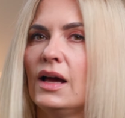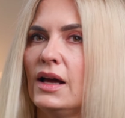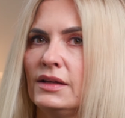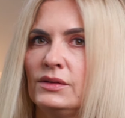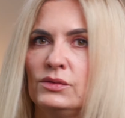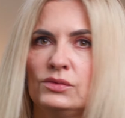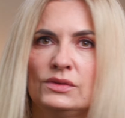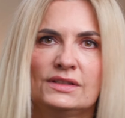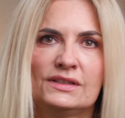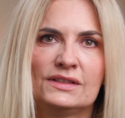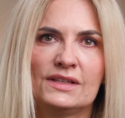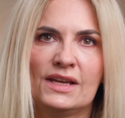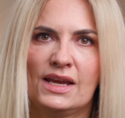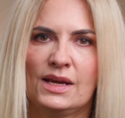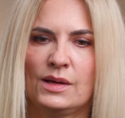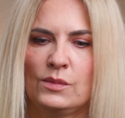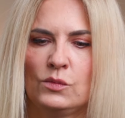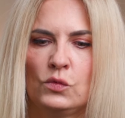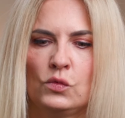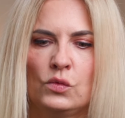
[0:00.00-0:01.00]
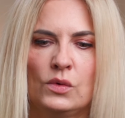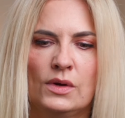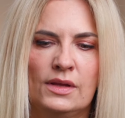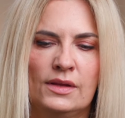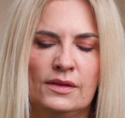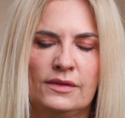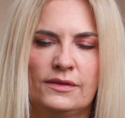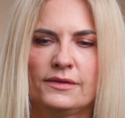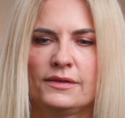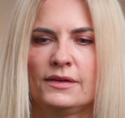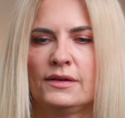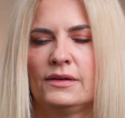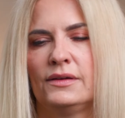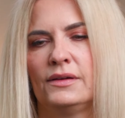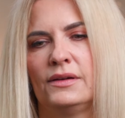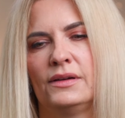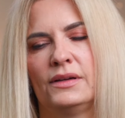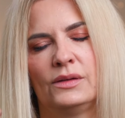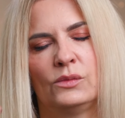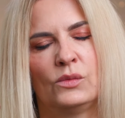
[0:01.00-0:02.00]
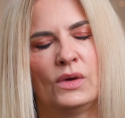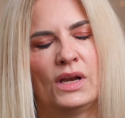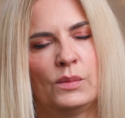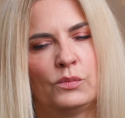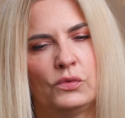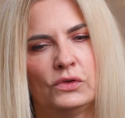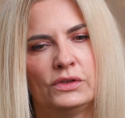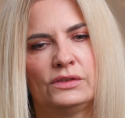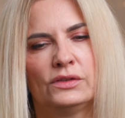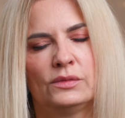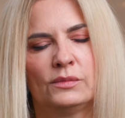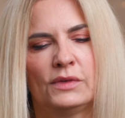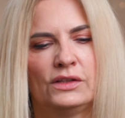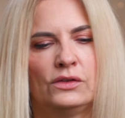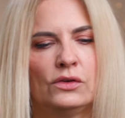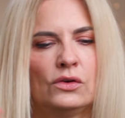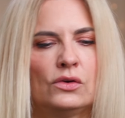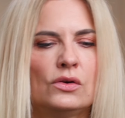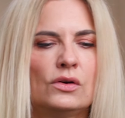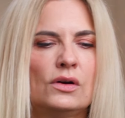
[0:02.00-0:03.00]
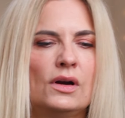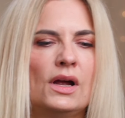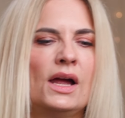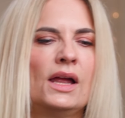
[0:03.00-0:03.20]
I do the same with, when I put it on my door,